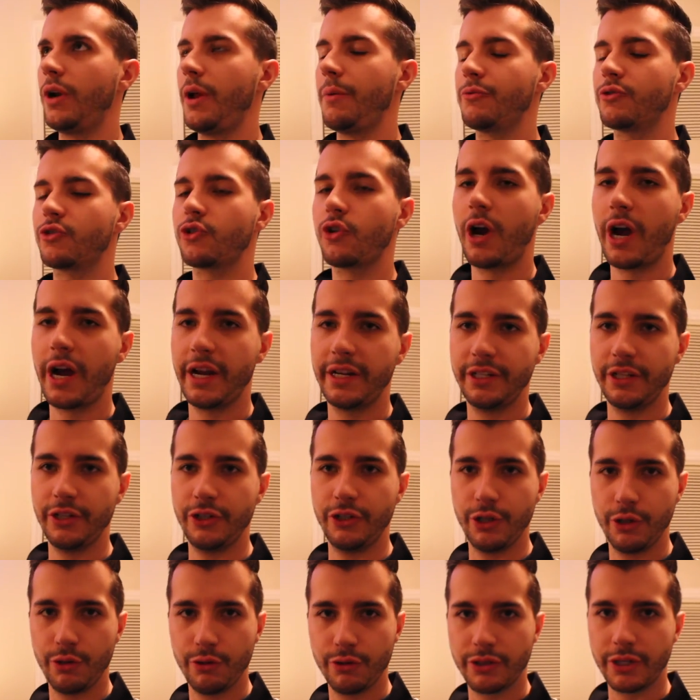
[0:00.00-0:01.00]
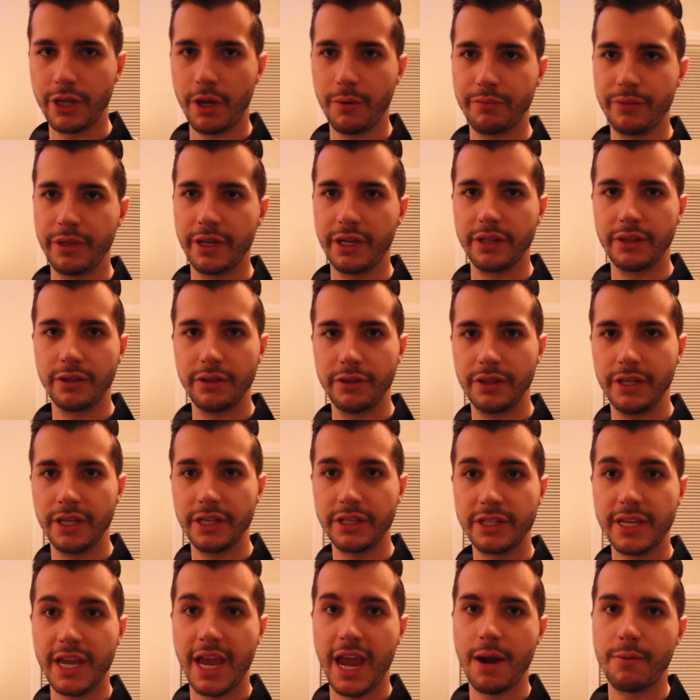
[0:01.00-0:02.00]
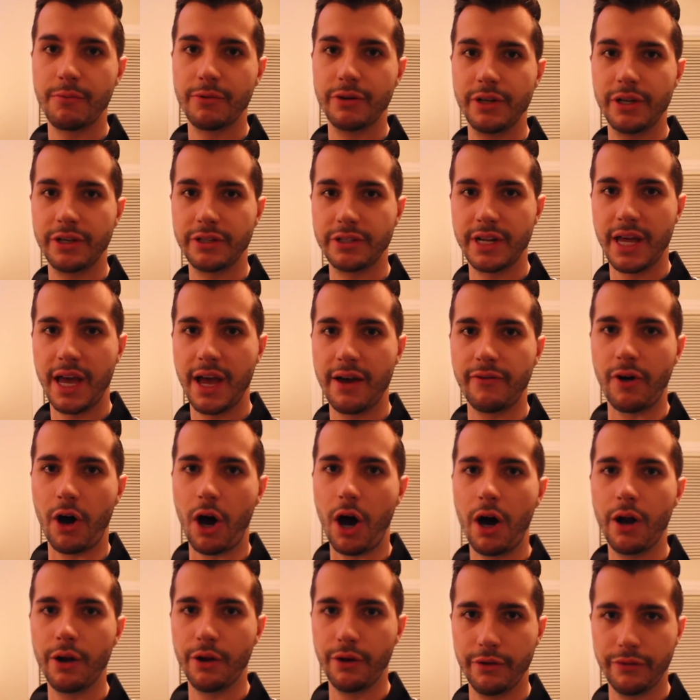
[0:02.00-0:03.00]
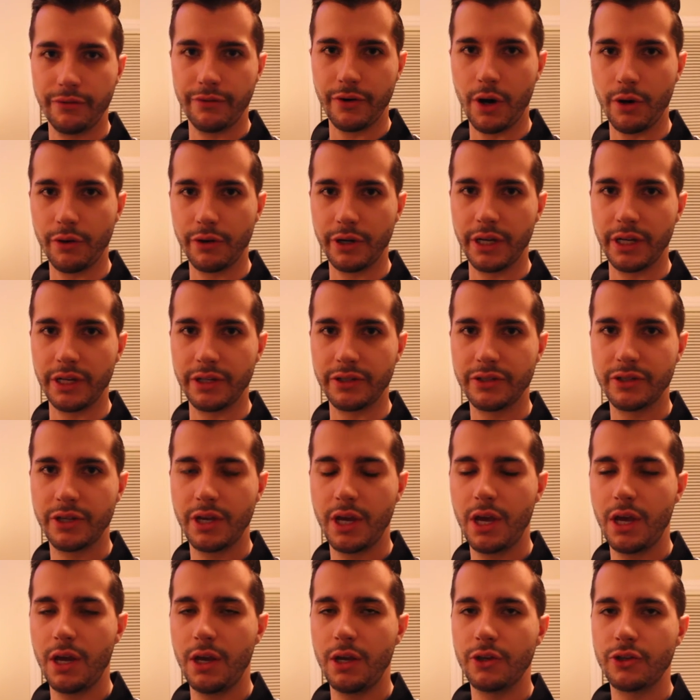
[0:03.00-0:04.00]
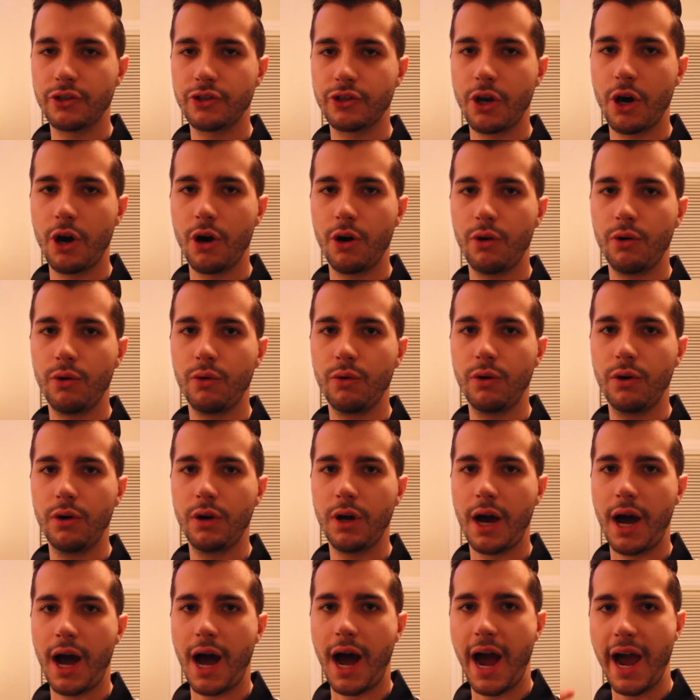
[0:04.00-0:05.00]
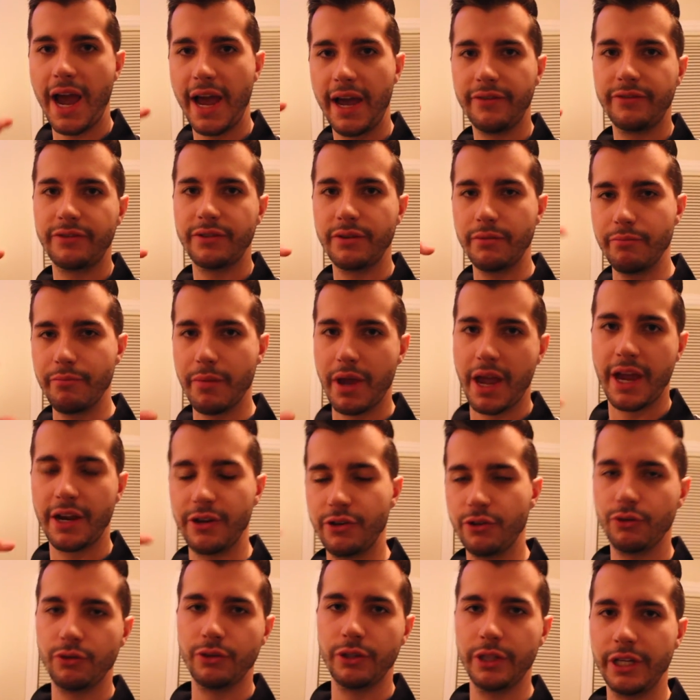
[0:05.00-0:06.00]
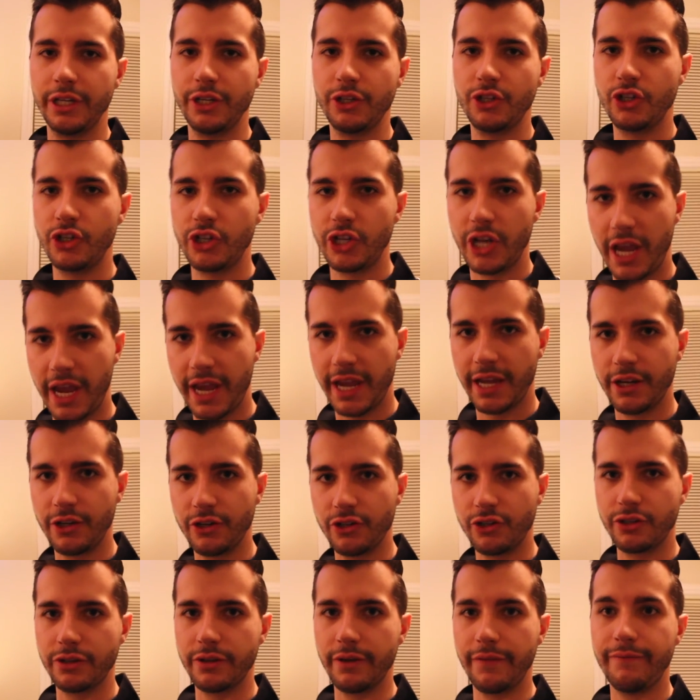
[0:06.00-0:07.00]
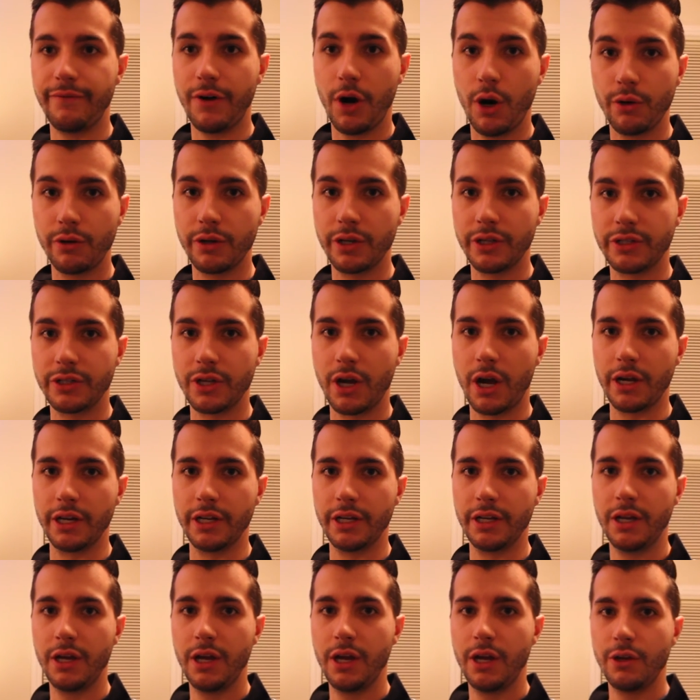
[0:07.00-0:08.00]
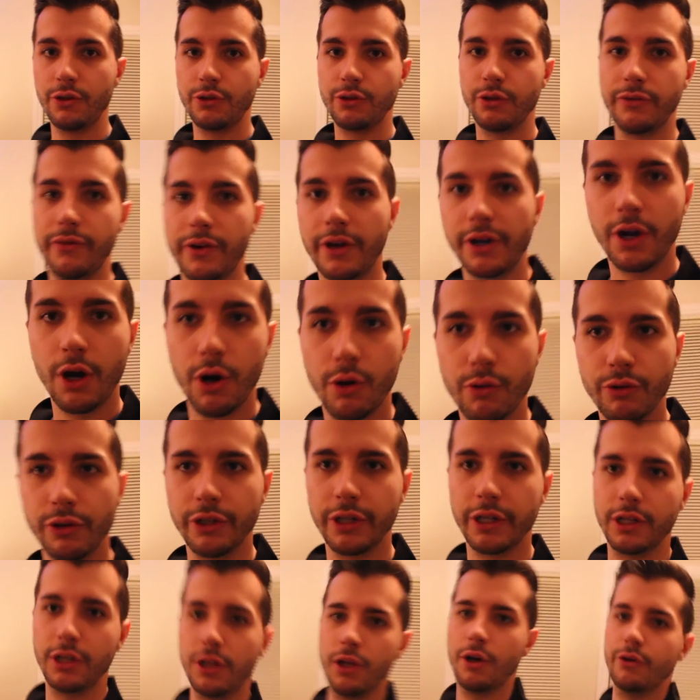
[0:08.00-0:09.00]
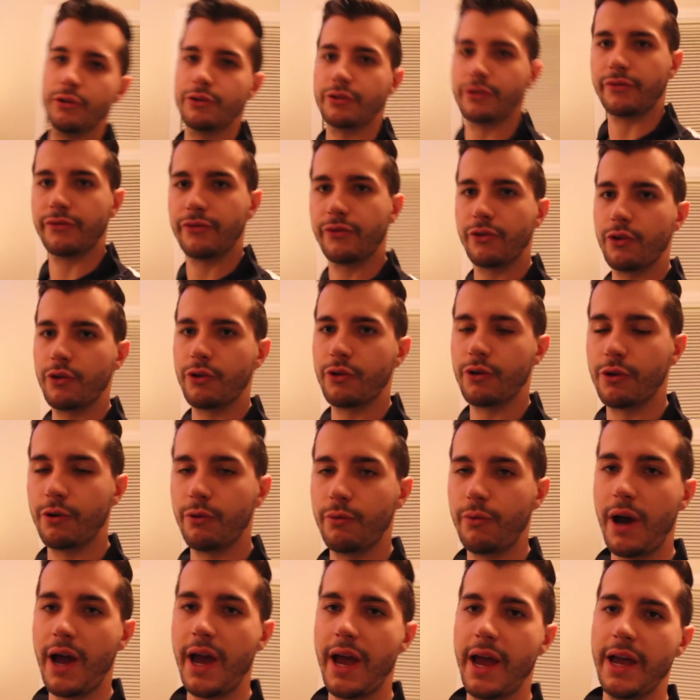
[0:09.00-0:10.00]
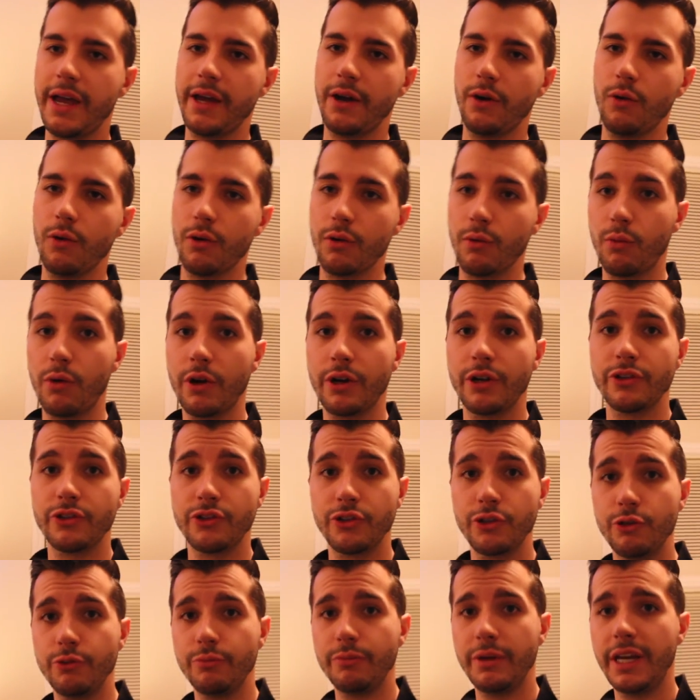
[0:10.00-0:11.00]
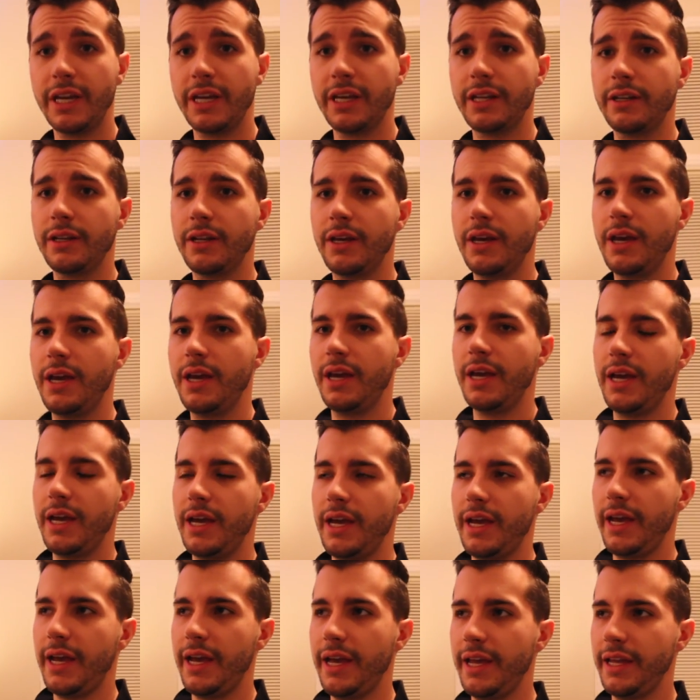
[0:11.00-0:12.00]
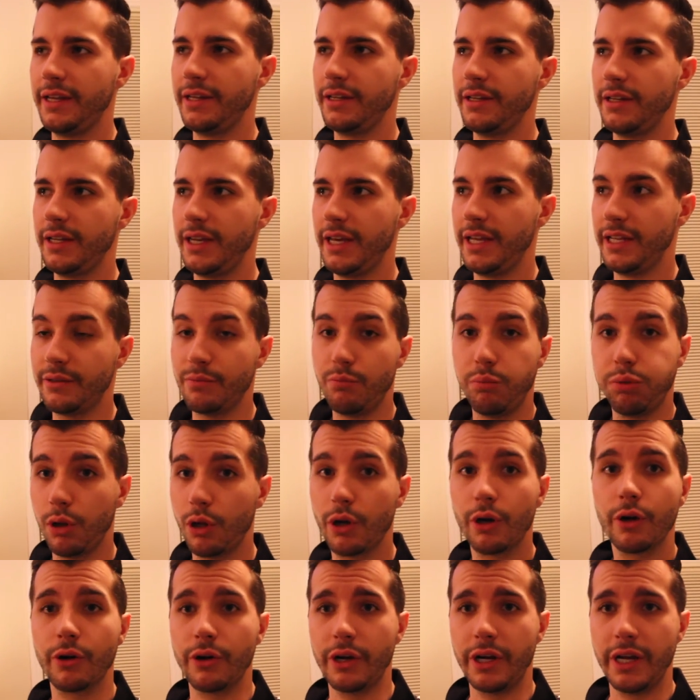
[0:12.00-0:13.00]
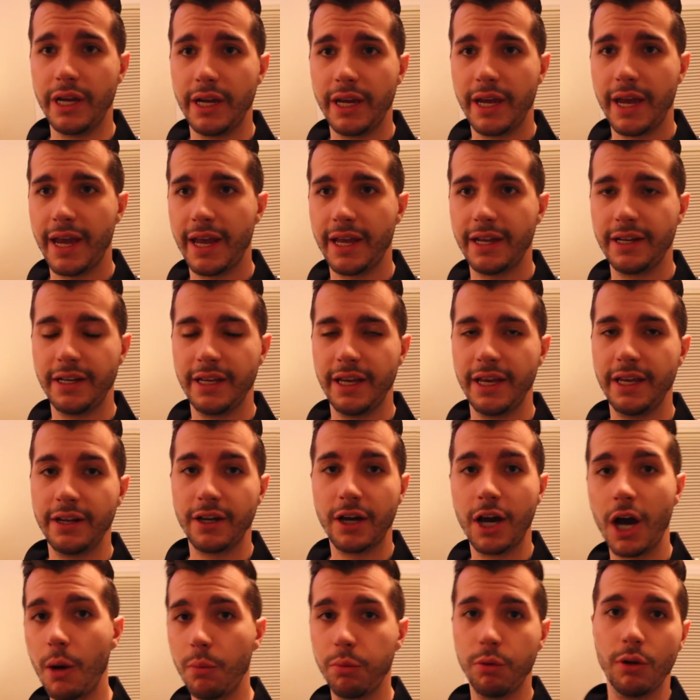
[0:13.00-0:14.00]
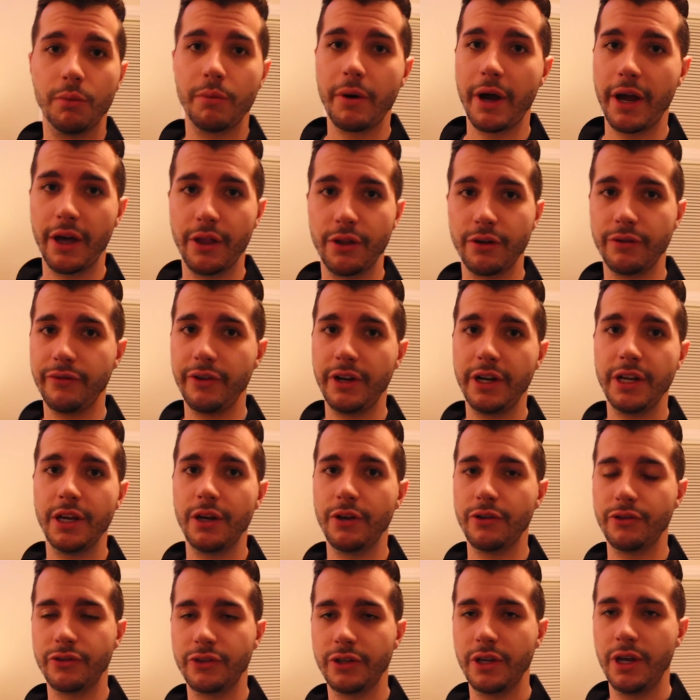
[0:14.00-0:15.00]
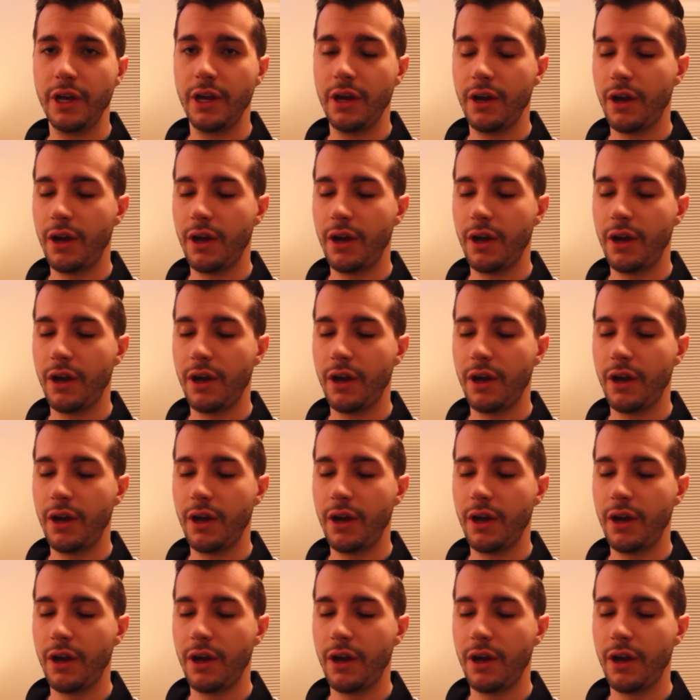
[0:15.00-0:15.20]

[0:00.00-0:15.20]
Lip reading: when I'm trying to do something, this camera doesn't have autofocus. So I have to manually change the focus on it. So if I go really close or further away or want to zoom in, it's blurry. And in a couple of my other videos,